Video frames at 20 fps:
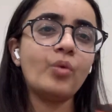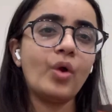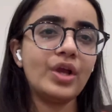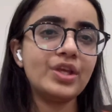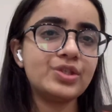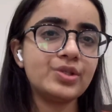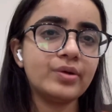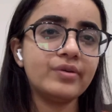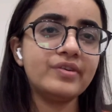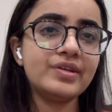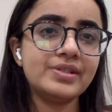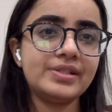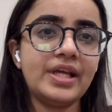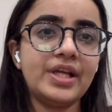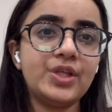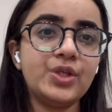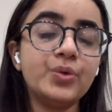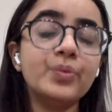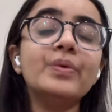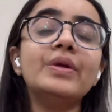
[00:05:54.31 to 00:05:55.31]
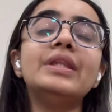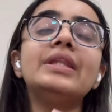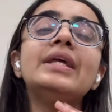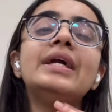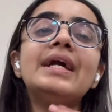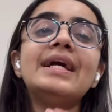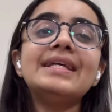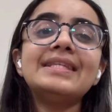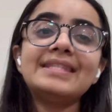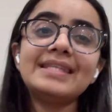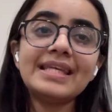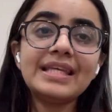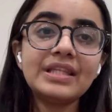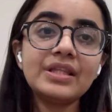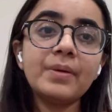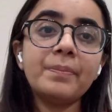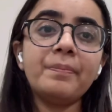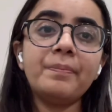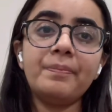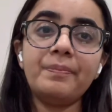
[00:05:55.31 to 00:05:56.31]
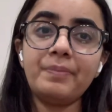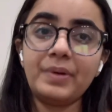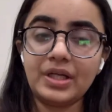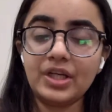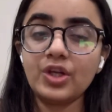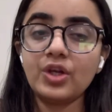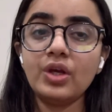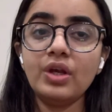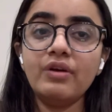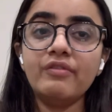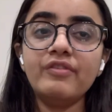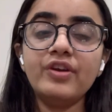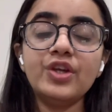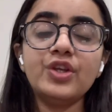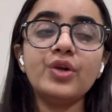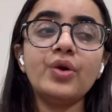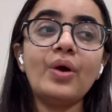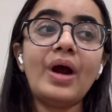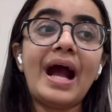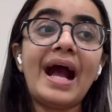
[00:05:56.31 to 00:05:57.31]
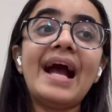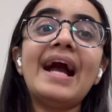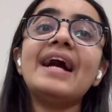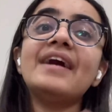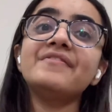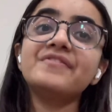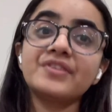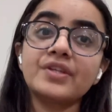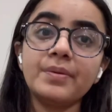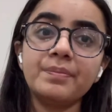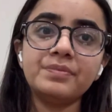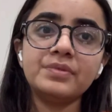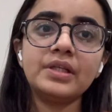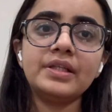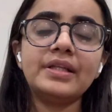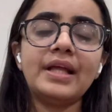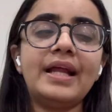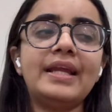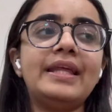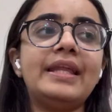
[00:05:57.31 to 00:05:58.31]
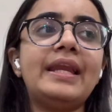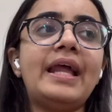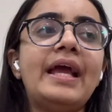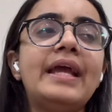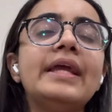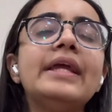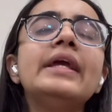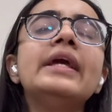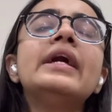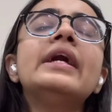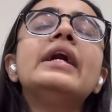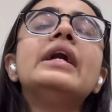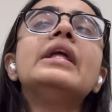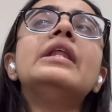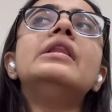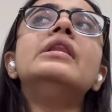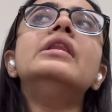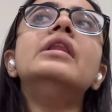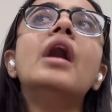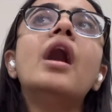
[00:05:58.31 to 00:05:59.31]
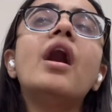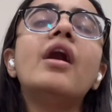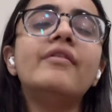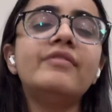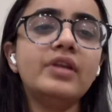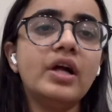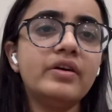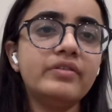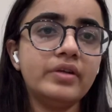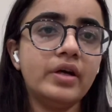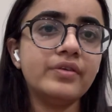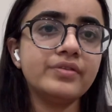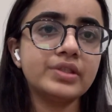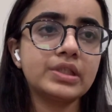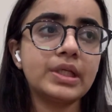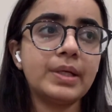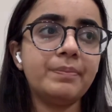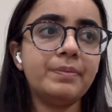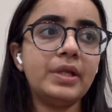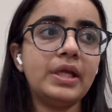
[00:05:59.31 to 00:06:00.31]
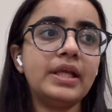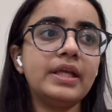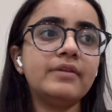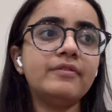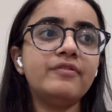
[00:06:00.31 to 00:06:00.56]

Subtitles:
Voiceovers that you will see in the particular video, I have scripted that and I love scripting.